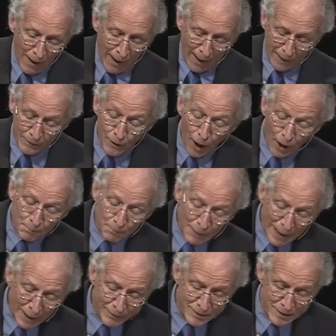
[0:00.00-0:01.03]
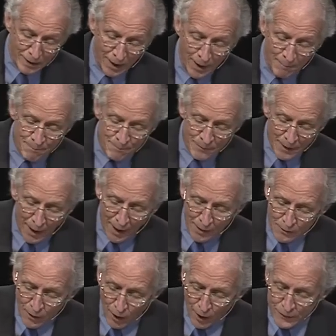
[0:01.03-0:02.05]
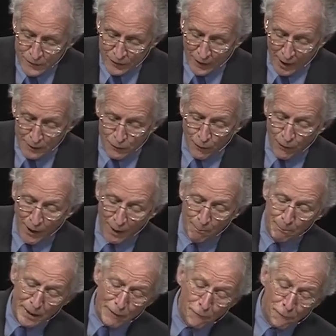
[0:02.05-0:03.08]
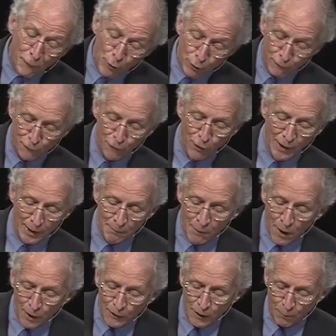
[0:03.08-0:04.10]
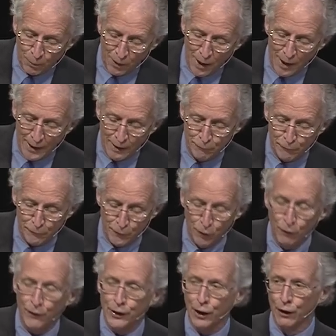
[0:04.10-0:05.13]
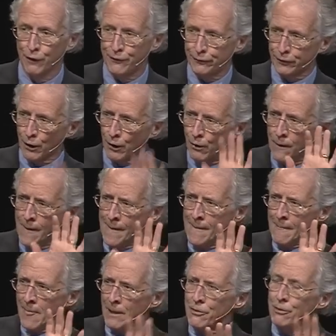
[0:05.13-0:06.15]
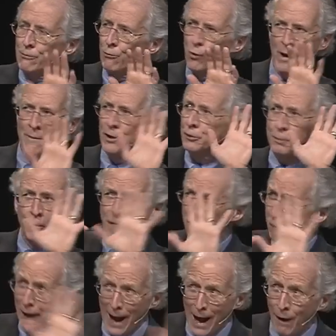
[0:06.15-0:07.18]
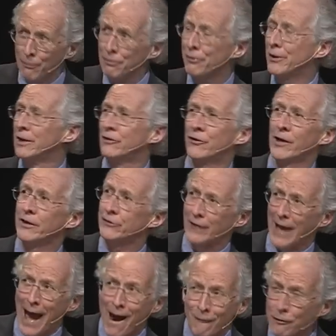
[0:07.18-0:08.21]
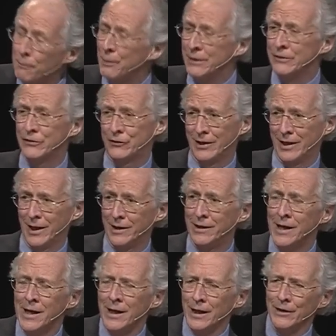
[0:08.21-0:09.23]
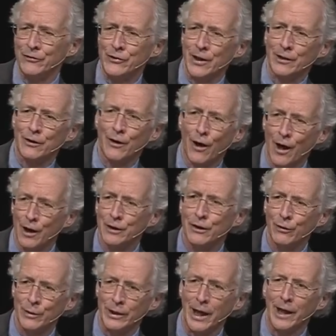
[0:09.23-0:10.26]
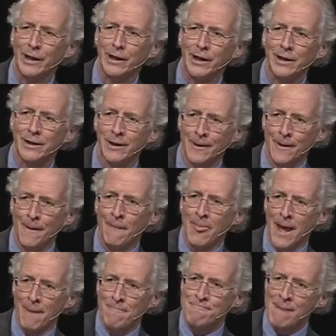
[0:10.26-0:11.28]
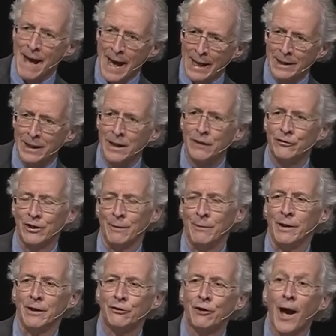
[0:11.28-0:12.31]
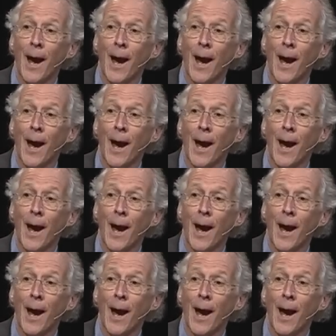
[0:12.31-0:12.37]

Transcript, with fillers: And God blessed them, and God said to them, Be fruitful and multiply and fill the earth. So, one of the most profound things that's ever been said is that God created man in his image,